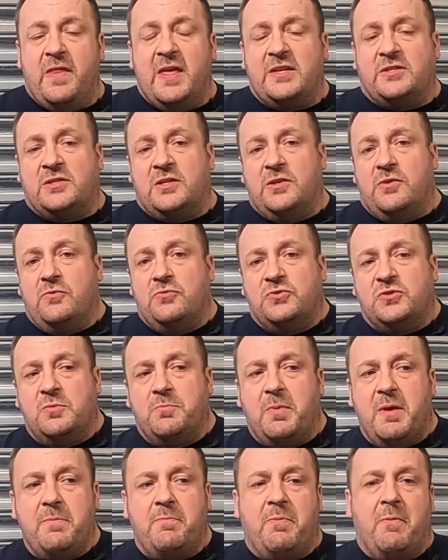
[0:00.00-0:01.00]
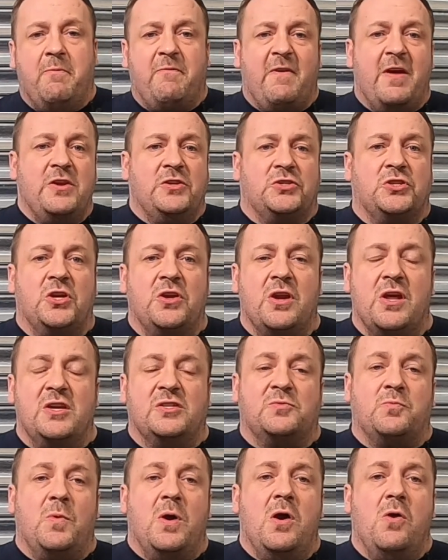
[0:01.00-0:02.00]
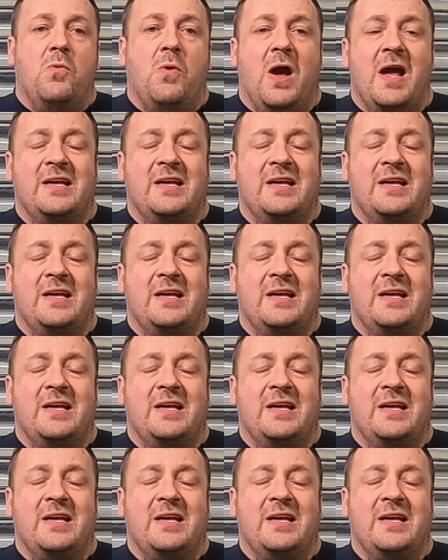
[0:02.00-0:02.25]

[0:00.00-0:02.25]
This could also be prevention as well